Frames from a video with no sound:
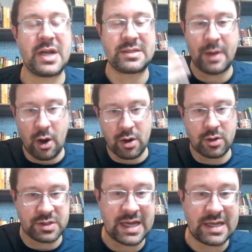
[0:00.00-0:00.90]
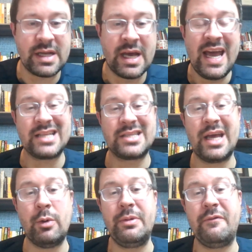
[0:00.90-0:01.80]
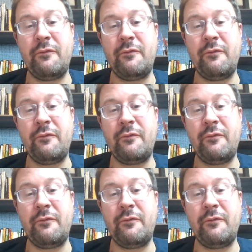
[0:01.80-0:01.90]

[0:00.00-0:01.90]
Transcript: As my article says, it would be